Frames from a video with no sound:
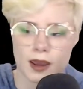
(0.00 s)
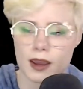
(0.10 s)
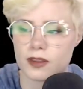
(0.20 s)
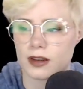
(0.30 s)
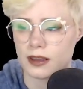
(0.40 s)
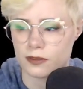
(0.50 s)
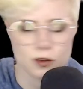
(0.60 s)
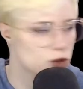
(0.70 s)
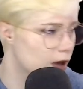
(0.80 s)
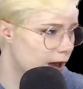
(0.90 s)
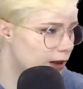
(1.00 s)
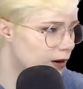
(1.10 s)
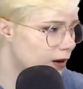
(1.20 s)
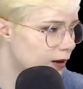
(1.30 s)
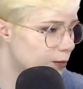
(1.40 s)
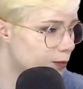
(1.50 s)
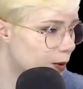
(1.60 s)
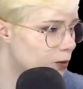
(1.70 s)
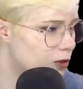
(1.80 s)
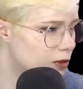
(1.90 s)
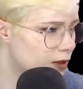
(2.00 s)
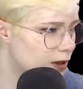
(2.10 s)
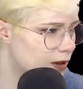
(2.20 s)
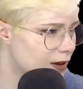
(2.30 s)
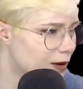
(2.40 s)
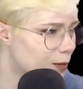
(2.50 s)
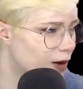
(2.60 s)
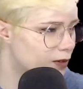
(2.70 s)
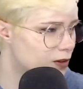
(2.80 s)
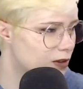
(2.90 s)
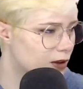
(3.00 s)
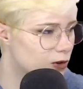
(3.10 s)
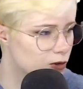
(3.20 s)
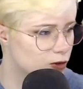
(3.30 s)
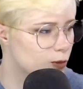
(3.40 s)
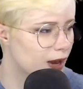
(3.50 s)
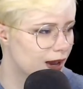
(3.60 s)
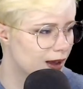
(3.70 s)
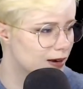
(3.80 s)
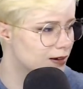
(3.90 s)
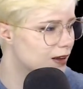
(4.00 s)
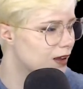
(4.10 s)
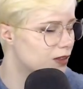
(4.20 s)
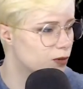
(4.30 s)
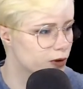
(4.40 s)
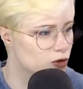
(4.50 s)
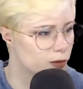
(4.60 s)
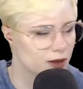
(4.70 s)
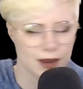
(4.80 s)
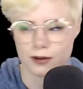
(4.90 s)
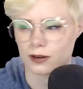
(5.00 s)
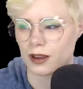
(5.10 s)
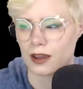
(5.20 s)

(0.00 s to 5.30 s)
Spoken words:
And then in the chat on both the Marvelous Designer YouTube and the Restream account,